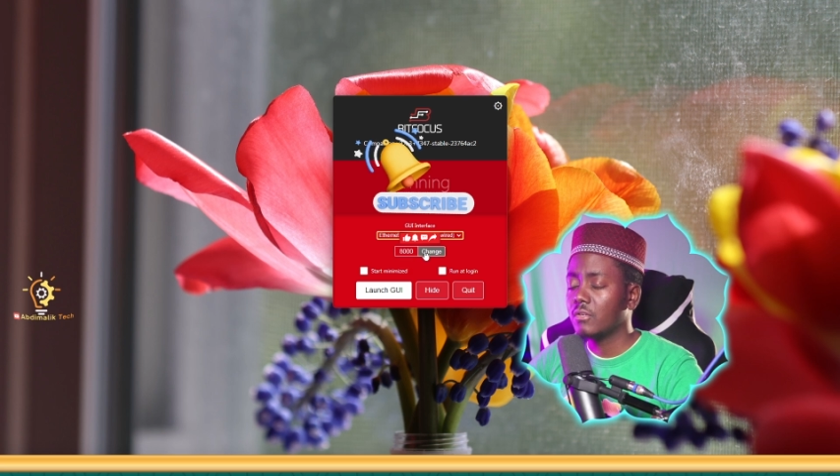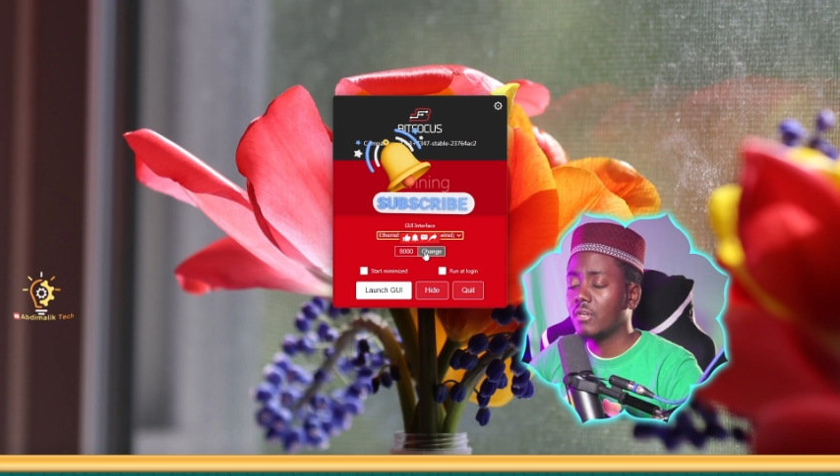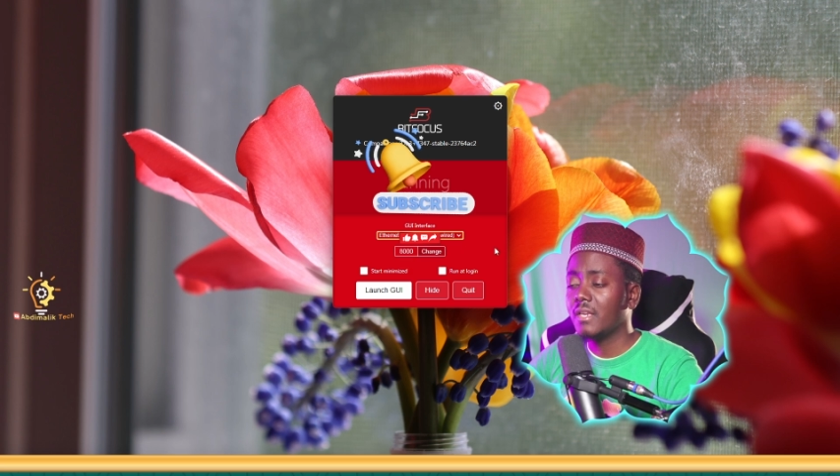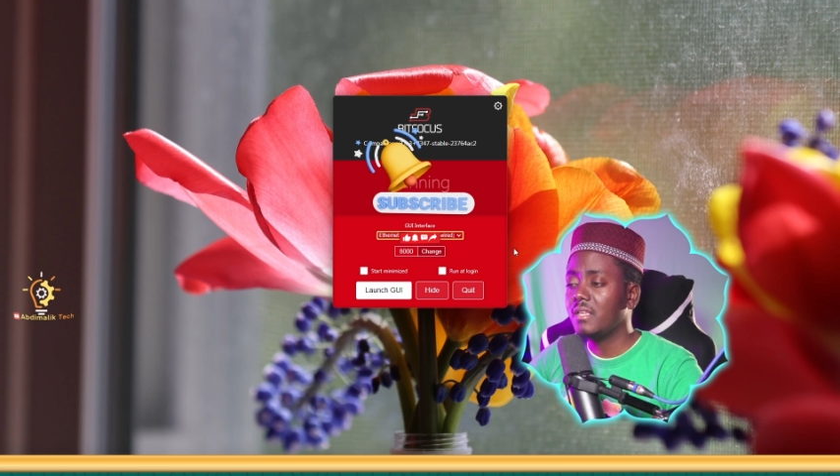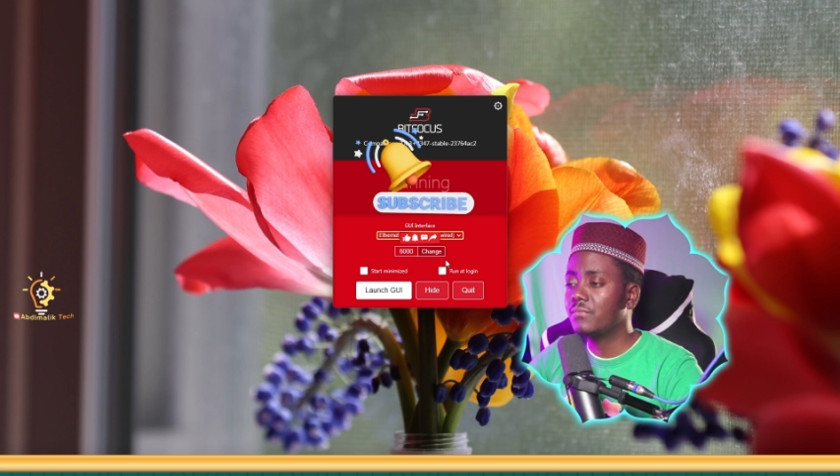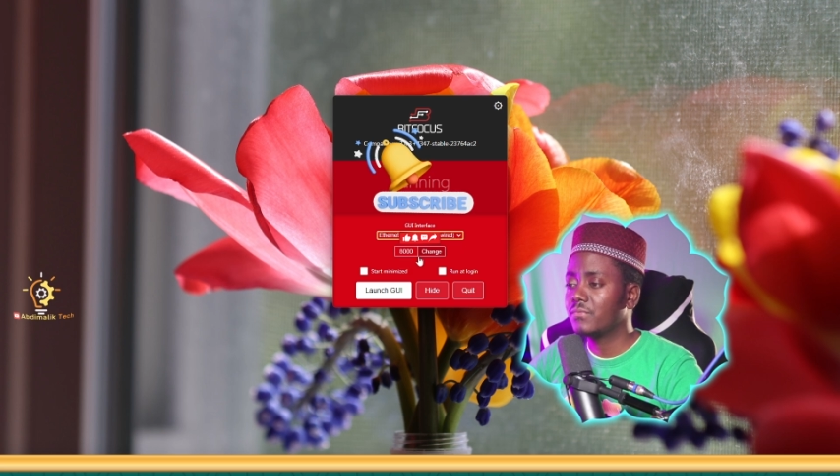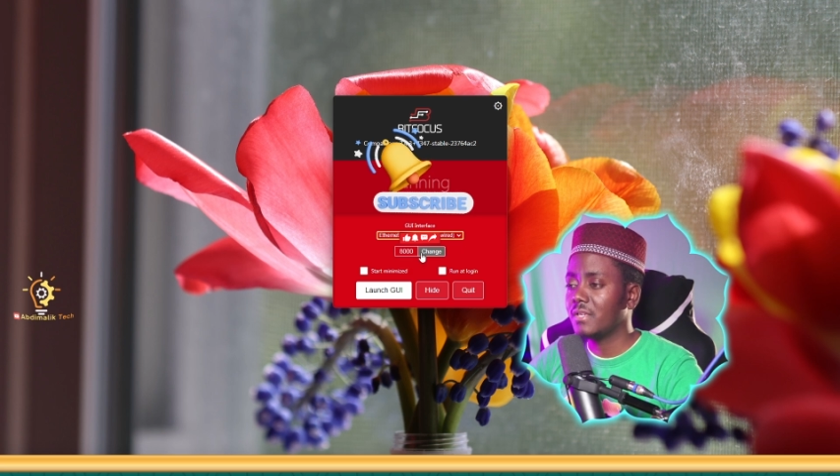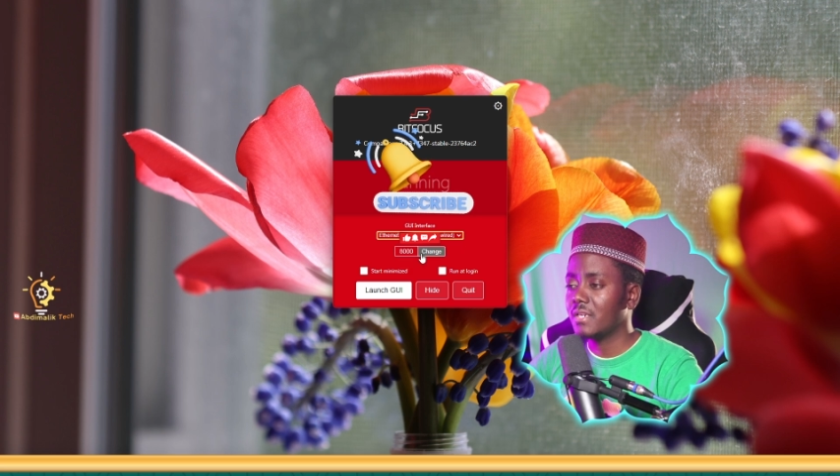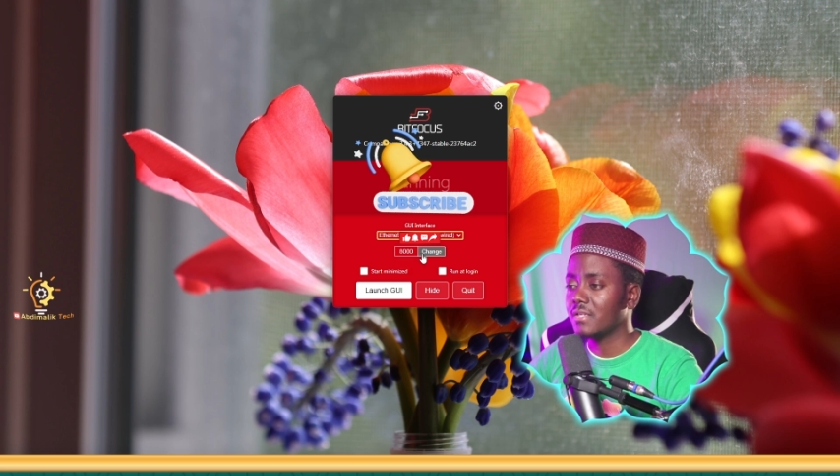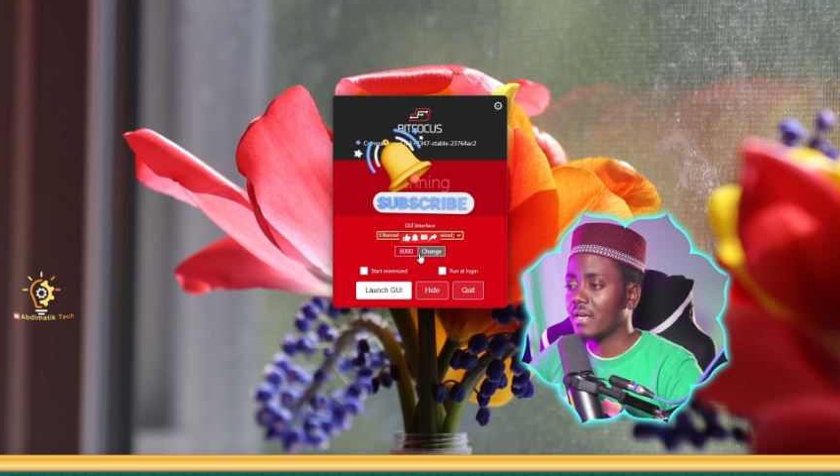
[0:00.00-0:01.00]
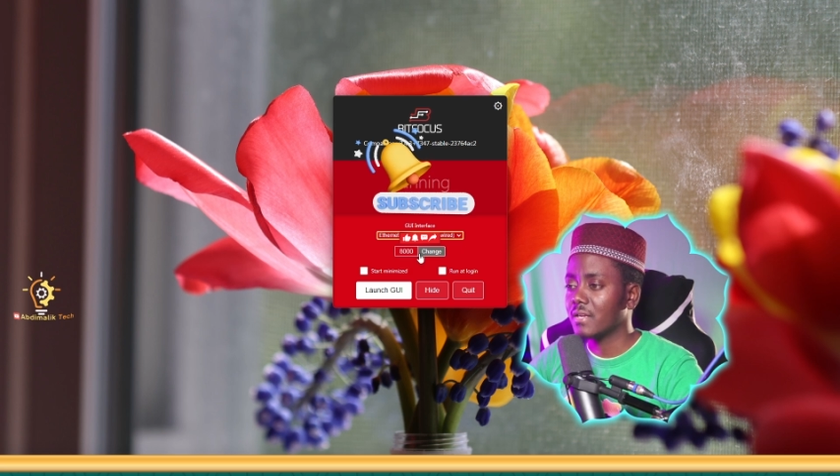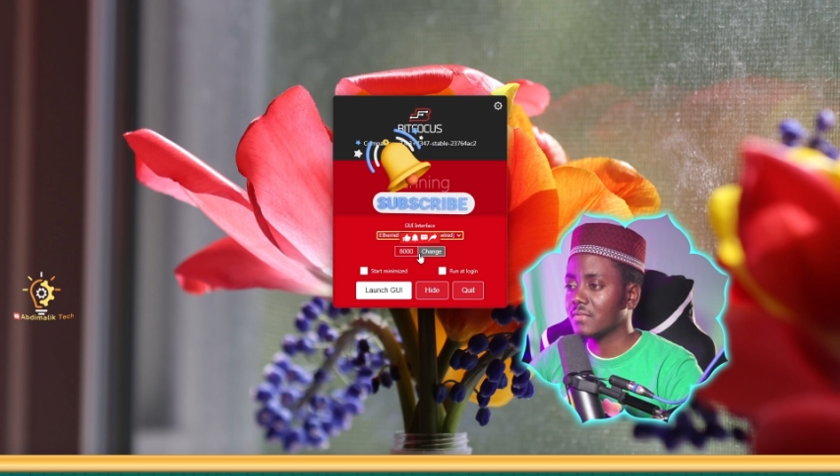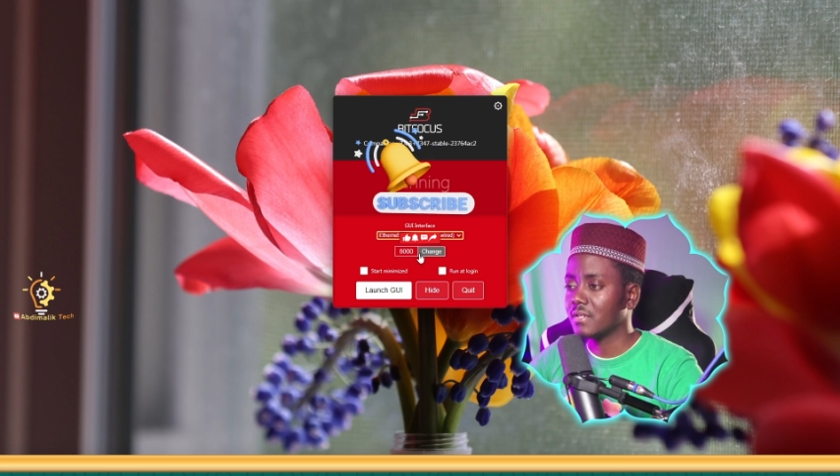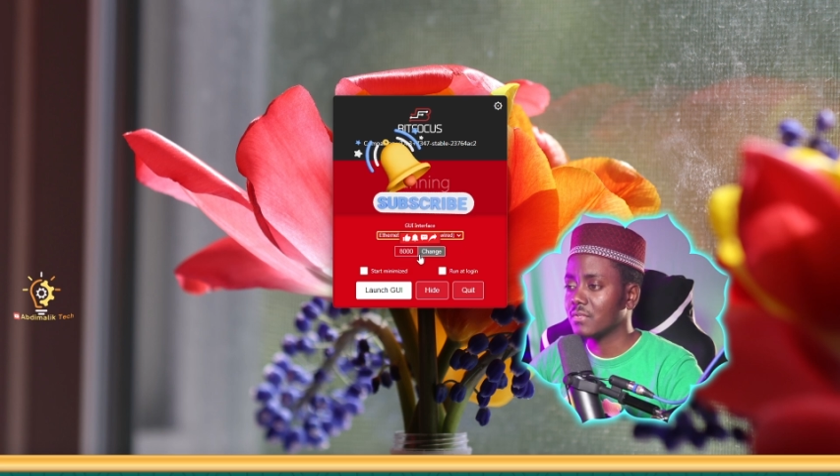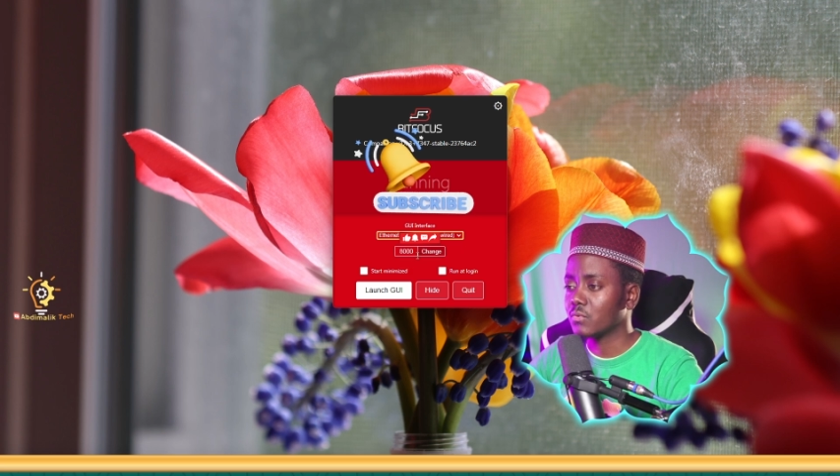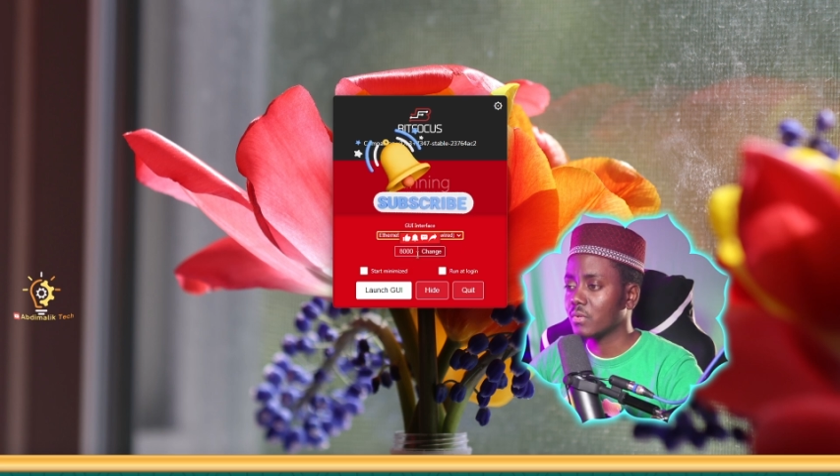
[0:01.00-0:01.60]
leave it as it is.